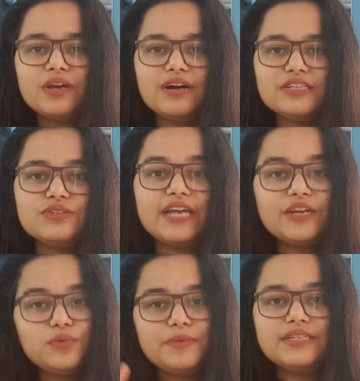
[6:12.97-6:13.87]
So
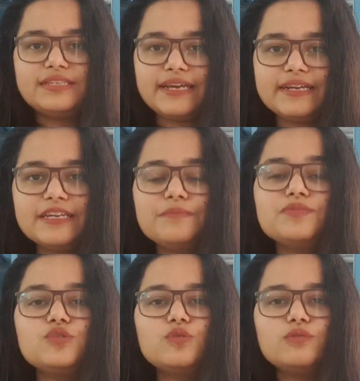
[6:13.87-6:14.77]
that would be the second
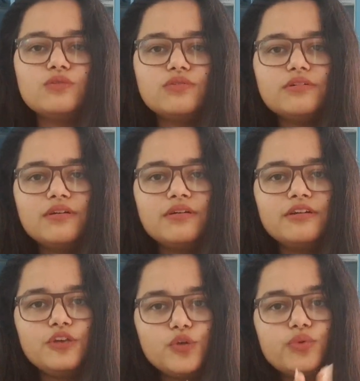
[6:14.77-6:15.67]
tip, to
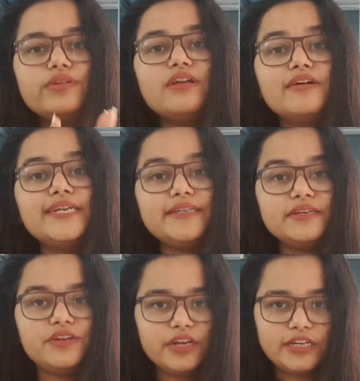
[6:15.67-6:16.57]
learn it
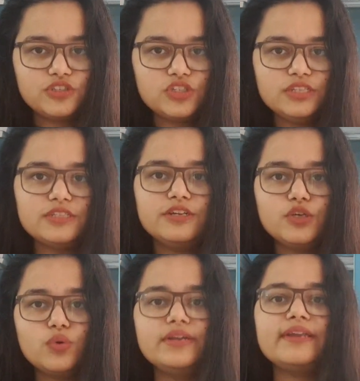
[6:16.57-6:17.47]
in tranches.
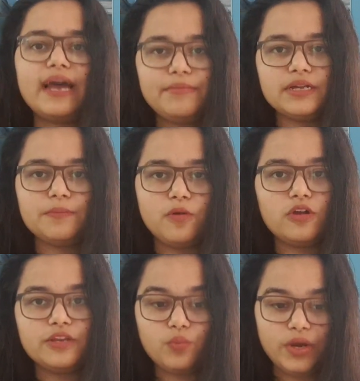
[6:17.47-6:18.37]
Don't cram it up
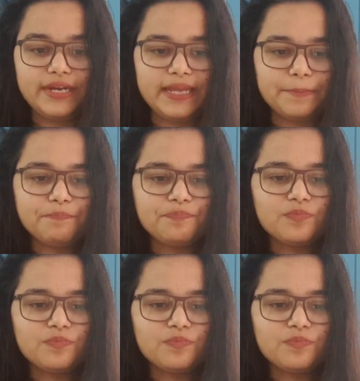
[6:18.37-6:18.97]
all in one day.